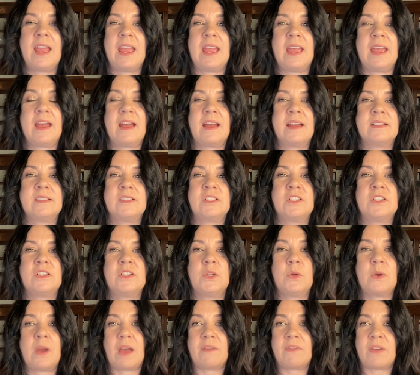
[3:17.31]
and
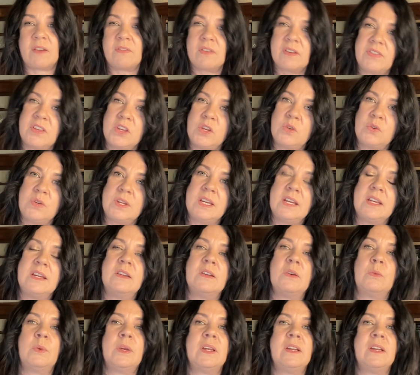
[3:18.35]
you have everything you need.